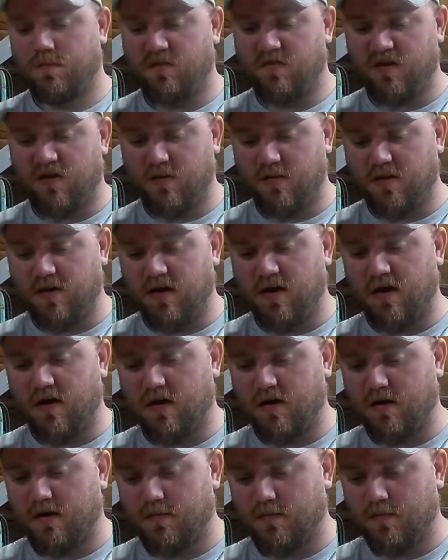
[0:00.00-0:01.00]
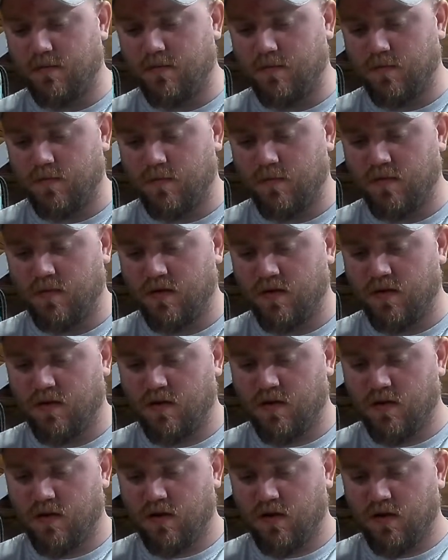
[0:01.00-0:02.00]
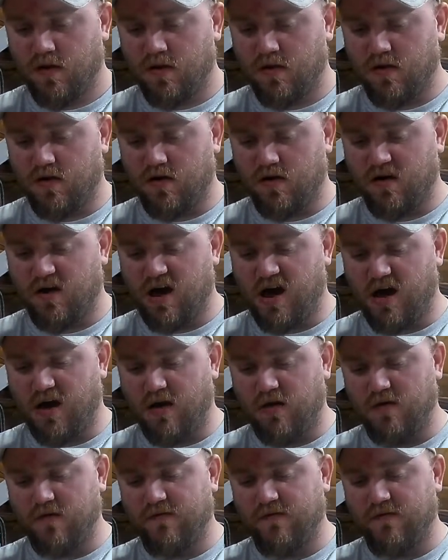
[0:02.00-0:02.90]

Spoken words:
knocker, you can tie it on